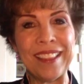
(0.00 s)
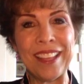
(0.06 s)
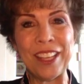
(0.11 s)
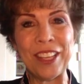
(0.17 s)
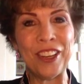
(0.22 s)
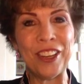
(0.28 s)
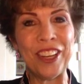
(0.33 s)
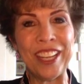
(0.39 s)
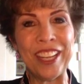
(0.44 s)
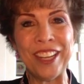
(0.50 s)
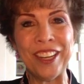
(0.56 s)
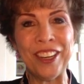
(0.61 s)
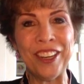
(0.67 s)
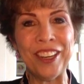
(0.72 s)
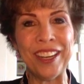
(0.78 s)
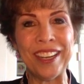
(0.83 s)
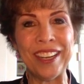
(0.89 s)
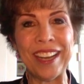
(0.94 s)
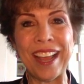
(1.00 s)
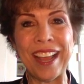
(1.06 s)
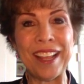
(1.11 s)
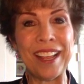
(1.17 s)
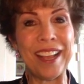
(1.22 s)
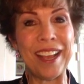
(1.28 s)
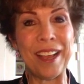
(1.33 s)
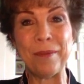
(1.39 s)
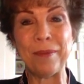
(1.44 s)
that you're here, and
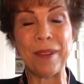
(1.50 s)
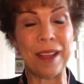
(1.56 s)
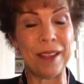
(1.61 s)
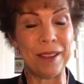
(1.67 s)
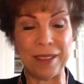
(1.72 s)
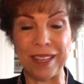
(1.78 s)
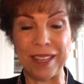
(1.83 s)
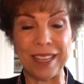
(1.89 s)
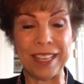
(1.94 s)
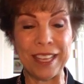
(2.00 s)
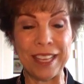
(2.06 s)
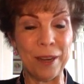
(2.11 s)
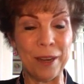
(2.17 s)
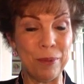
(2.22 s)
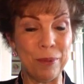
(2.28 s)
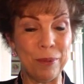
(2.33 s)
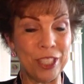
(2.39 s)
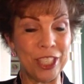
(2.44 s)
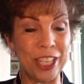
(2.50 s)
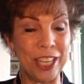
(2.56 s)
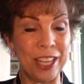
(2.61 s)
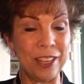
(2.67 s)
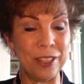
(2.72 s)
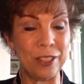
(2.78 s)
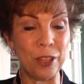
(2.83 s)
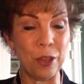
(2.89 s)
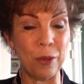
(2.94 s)
I again appreciate
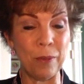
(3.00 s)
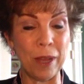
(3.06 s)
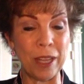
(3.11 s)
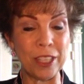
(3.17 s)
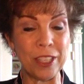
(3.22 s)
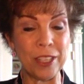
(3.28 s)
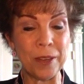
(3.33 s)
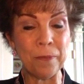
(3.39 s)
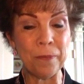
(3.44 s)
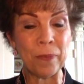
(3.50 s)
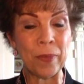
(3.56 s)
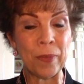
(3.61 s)
you so much.